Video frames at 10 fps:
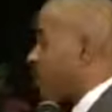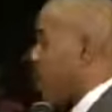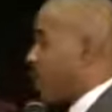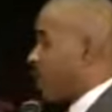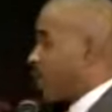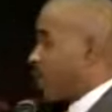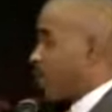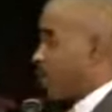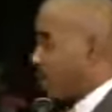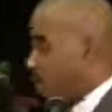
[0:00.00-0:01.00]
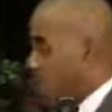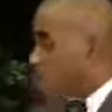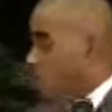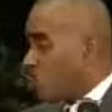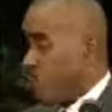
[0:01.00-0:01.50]
God just simply
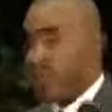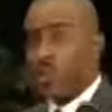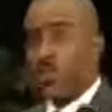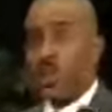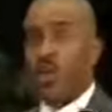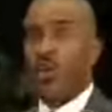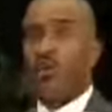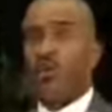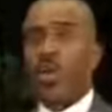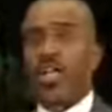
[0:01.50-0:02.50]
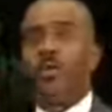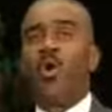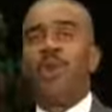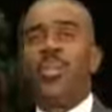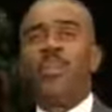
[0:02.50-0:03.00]
used men to rehearse what he
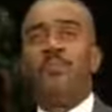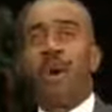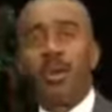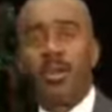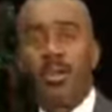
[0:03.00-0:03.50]
wanted in the book.